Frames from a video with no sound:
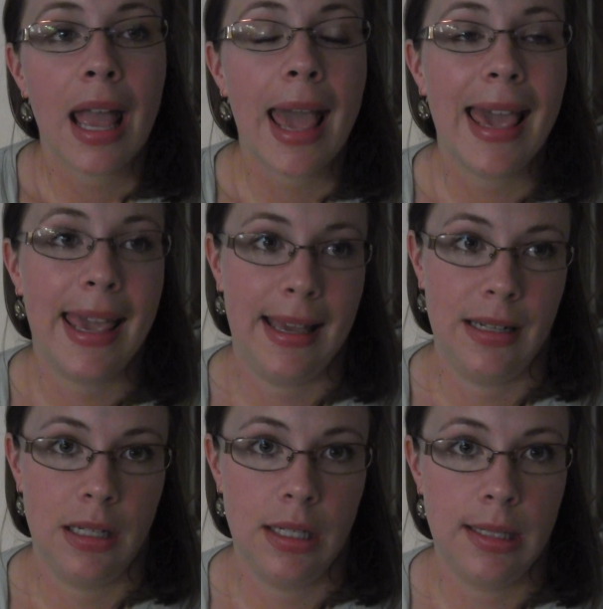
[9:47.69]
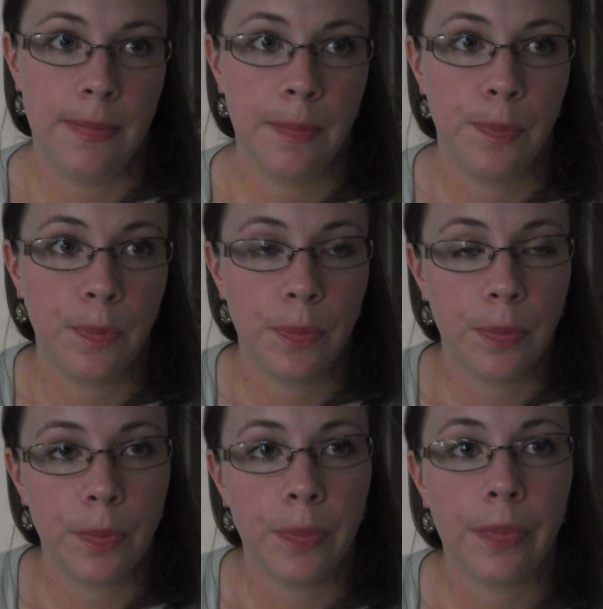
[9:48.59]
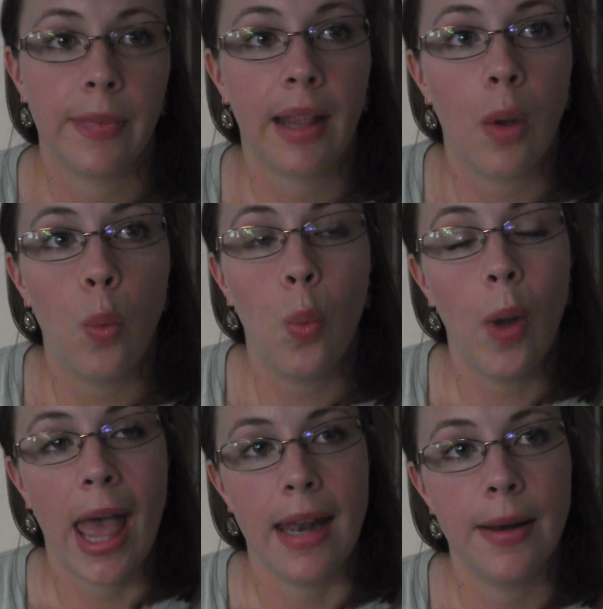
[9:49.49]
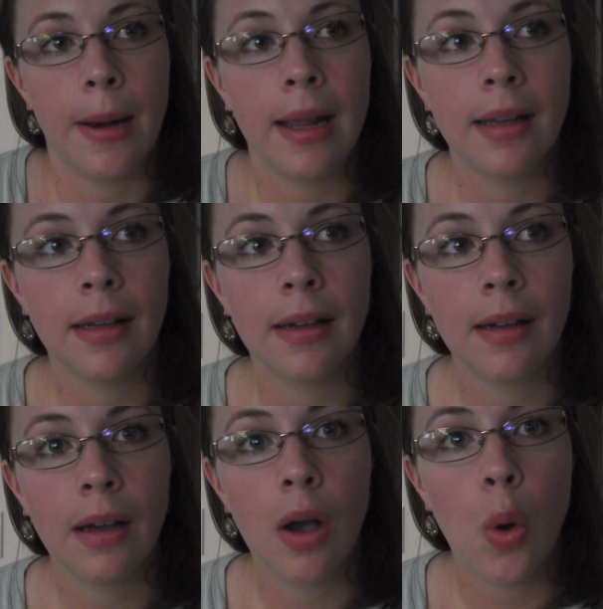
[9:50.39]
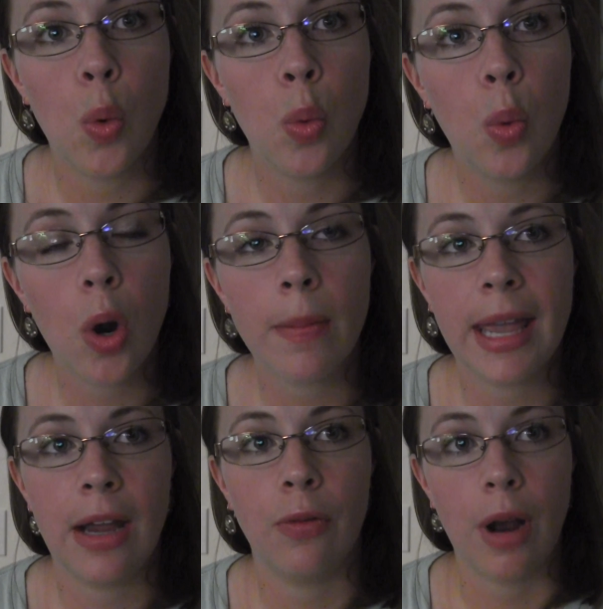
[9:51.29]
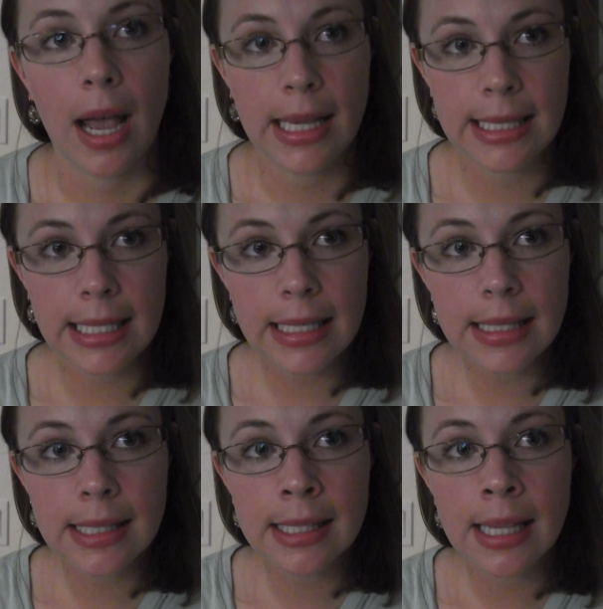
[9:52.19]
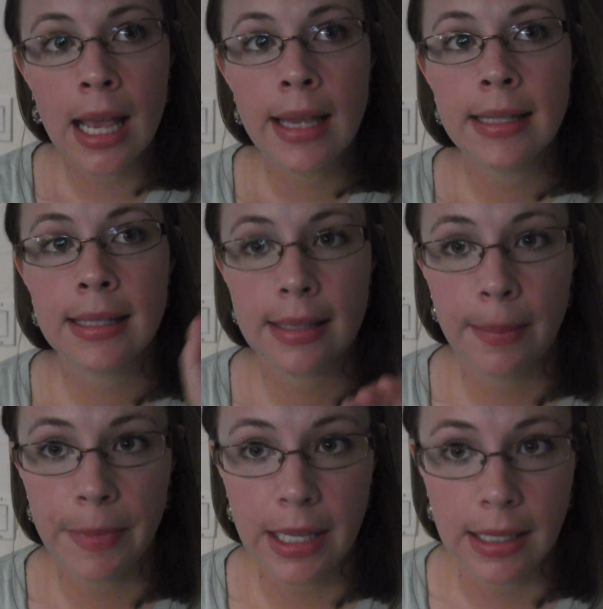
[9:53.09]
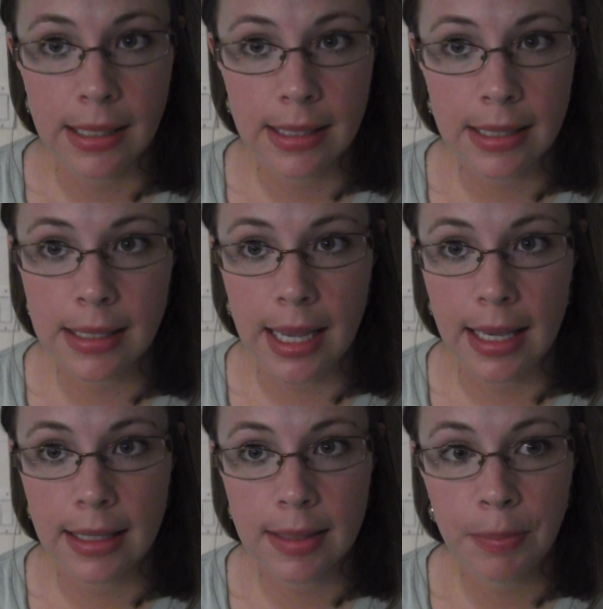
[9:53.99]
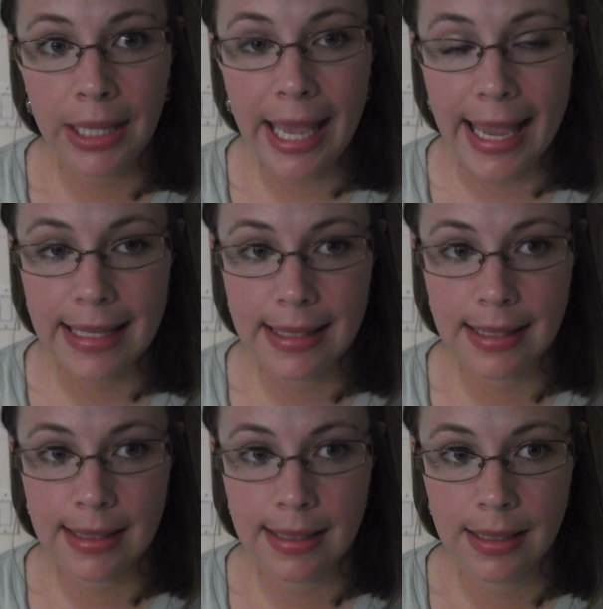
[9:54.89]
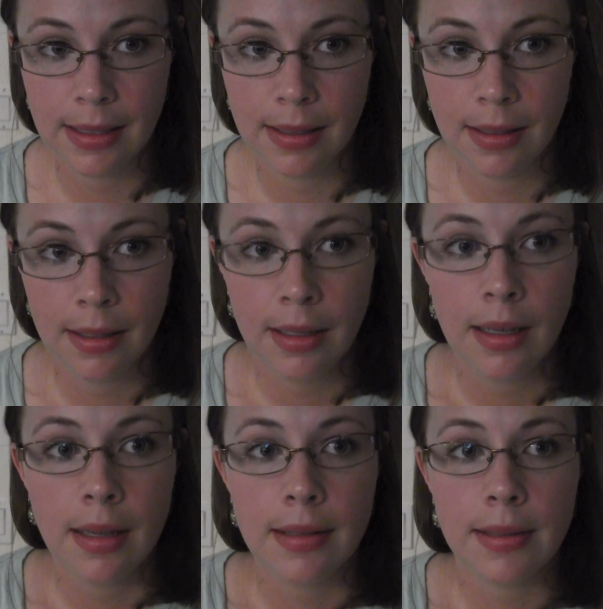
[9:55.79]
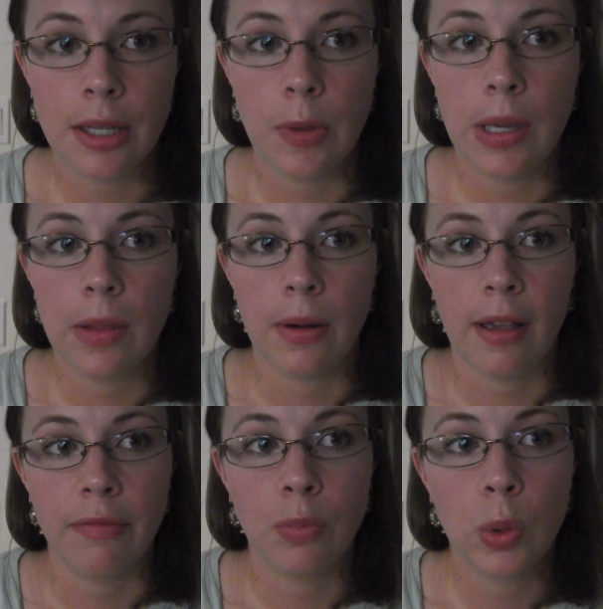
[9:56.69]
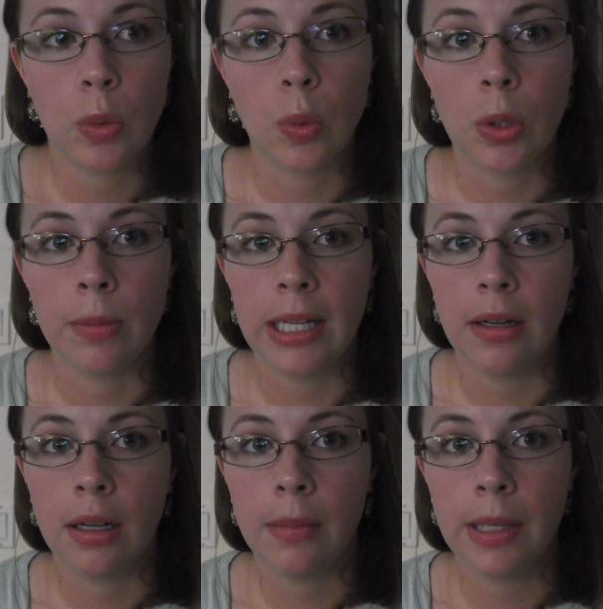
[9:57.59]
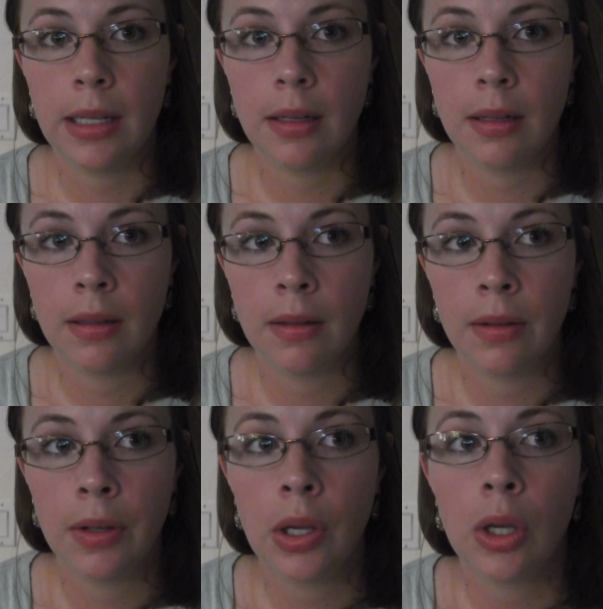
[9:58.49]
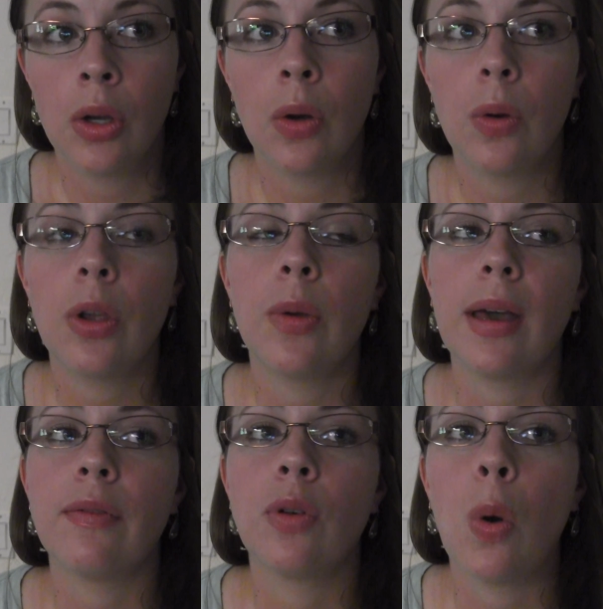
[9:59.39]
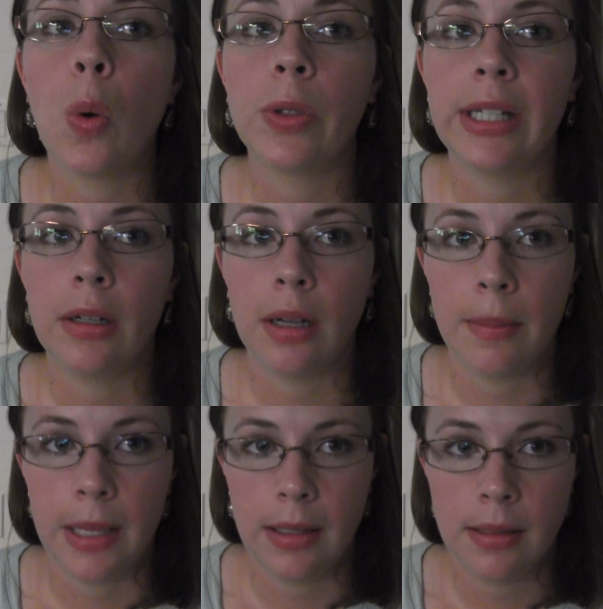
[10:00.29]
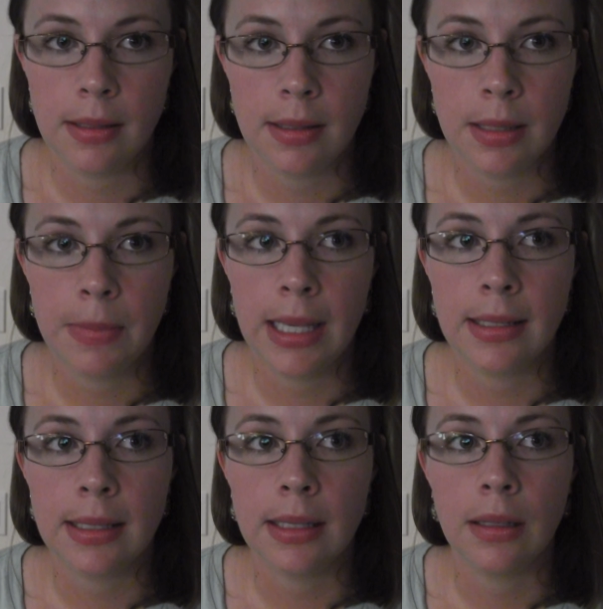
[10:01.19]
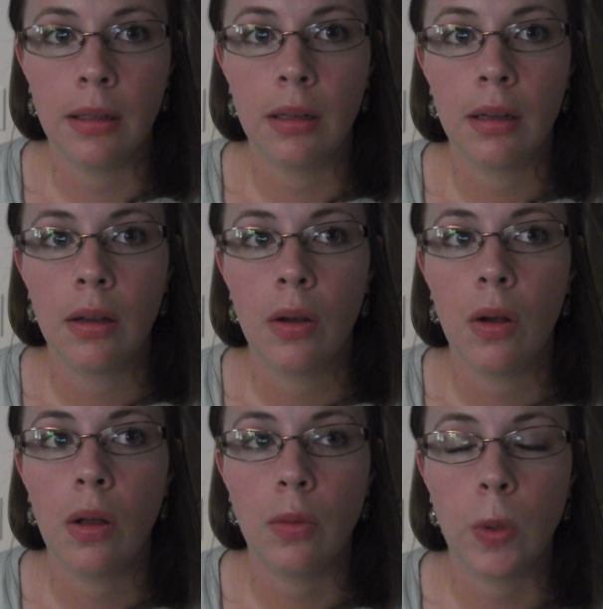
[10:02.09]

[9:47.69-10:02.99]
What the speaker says: And when warm air rises, something needs to take its place. So you either have more warm air come in, where you have cold air come in, depending on